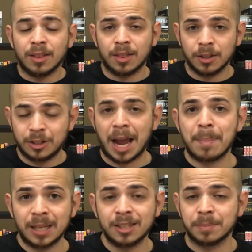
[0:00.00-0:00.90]
the
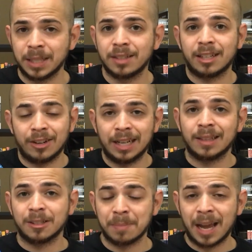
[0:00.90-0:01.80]
Japanese military in
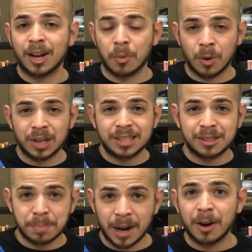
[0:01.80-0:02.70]
this manga were
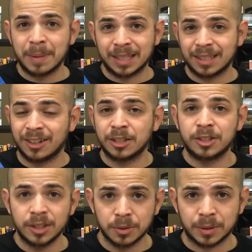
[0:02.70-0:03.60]
experimenting on
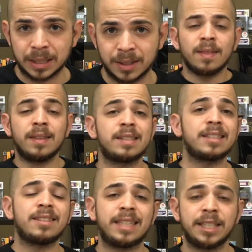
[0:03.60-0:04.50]
children. This
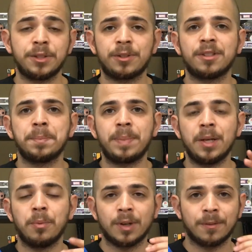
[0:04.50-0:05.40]
continues to
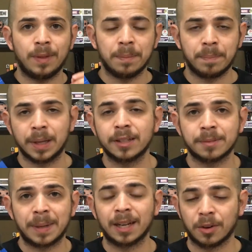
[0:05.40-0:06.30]
be one of the best
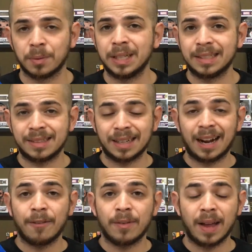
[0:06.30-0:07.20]
manga reads that
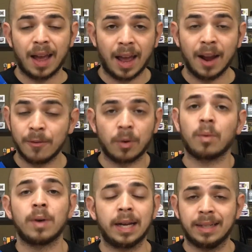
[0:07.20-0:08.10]
I've ever
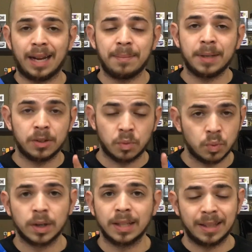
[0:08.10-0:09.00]
read. I mean,
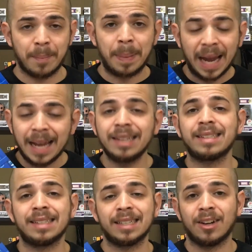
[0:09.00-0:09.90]
really, the
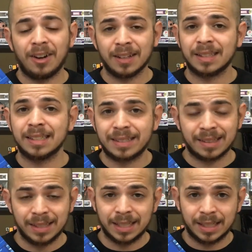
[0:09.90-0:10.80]
pacing on this
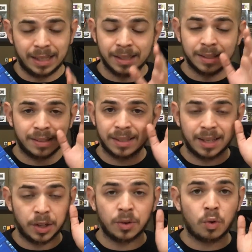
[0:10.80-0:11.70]
thing is
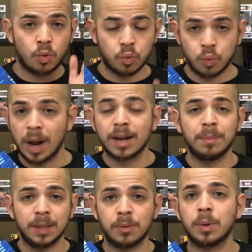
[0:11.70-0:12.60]

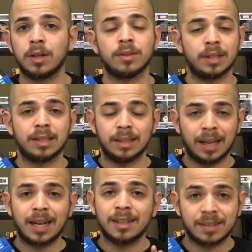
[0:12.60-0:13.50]
incredibly well done.
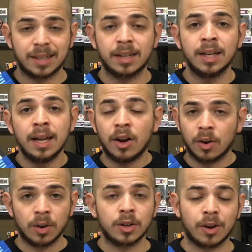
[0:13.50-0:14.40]
Like I said
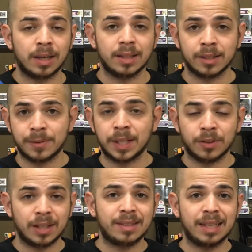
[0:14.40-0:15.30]
earlier on in this video,
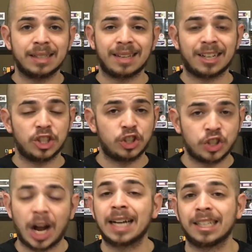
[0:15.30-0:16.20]
this thing is like a
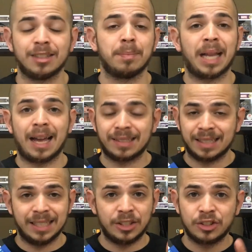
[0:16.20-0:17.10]
shotgun blast.
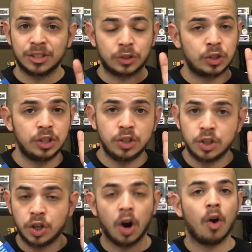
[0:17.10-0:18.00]
It's just
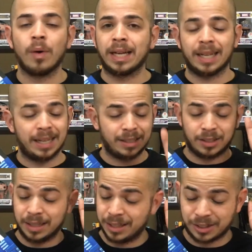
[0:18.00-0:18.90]
going, and
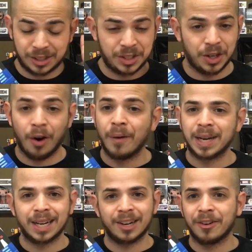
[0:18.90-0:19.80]
it's
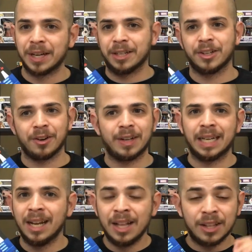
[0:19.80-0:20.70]
going and going and going.
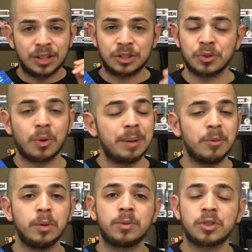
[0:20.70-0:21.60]
The story
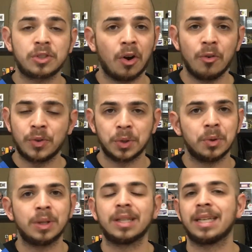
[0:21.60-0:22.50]
moves so
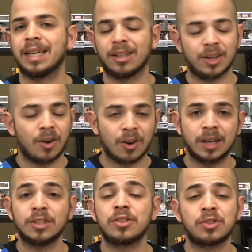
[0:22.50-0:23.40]
fluidly, and the
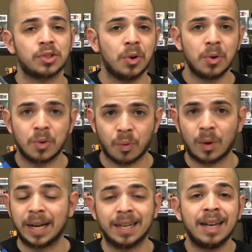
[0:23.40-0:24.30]
art is so
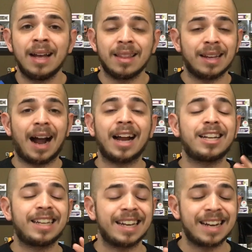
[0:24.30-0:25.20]
great that I
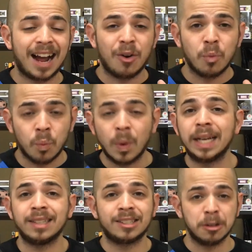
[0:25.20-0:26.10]
cannot
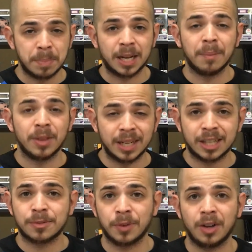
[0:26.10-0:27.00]
wait to pick up the
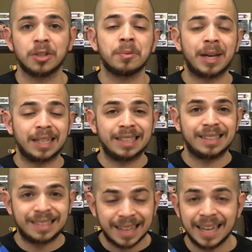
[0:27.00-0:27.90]
next volume and
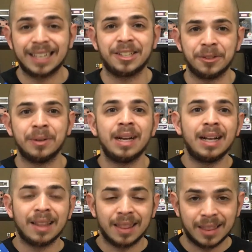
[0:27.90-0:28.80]
continue
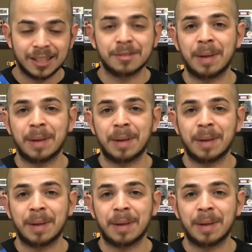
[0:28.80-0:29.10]
this